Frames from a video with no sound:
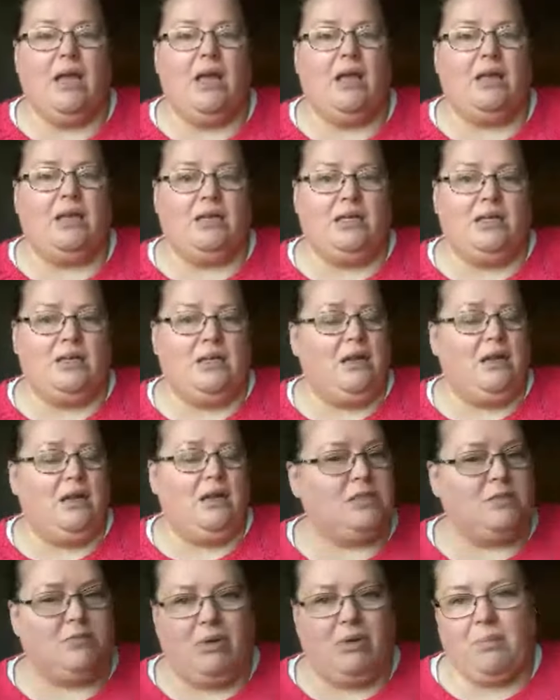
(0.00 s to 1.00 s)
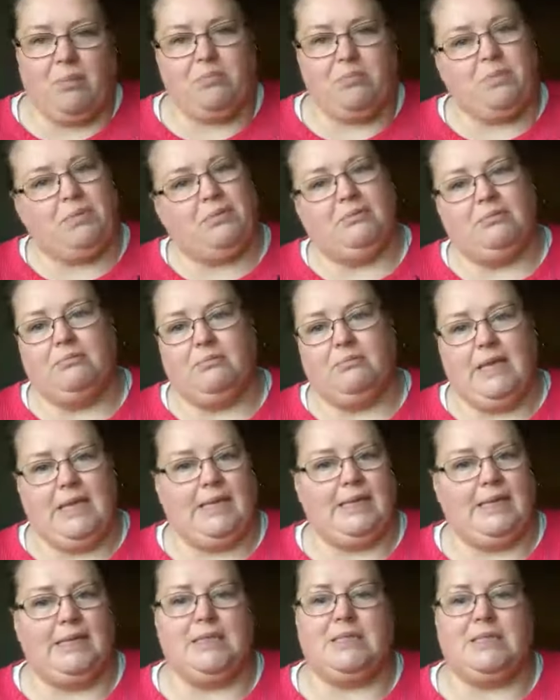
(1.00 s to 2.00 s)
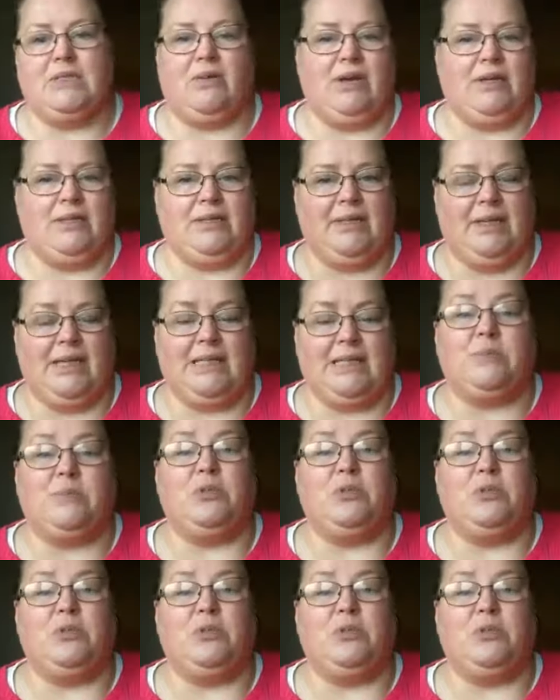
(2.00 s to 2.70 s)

not to prep meals or anything else,